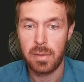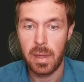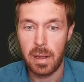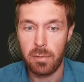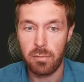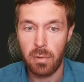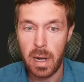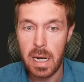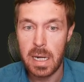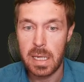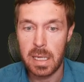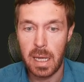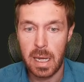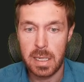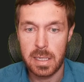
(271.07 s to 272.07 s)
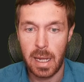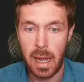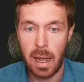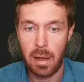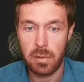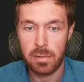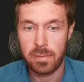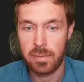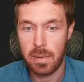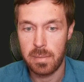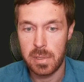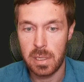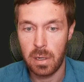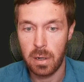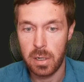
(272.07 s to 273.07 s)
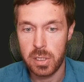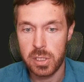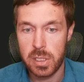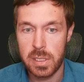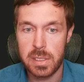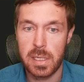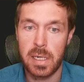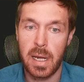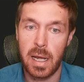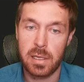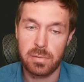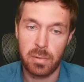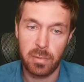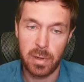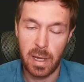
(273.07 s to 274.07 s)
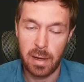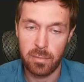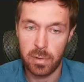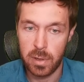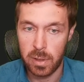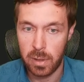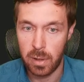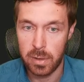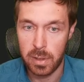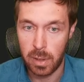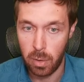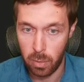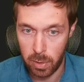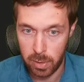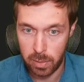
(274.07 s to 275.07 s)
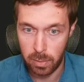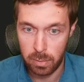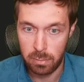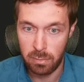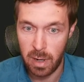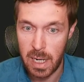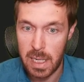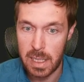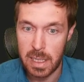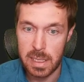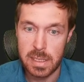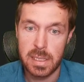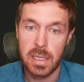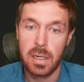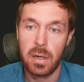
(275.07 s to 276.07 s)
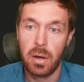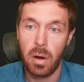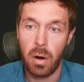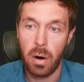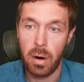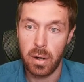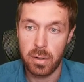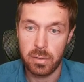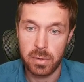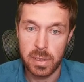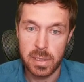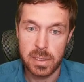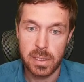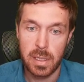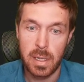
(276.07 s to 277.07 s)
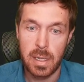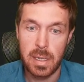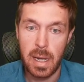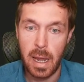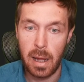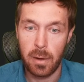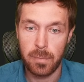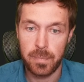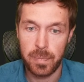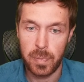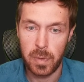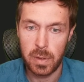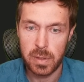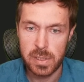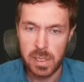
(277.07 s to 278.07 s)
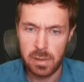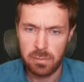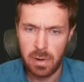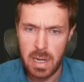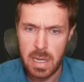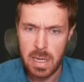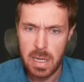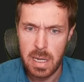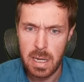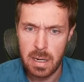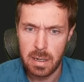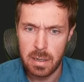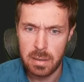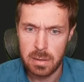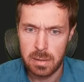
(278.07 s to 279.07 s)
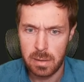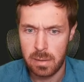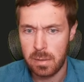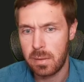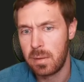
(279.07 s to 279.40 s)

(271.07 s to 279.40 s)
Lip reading: they radiate out from the arches. And that's where we have what are called the cortical radiate arteries. Now, you see right here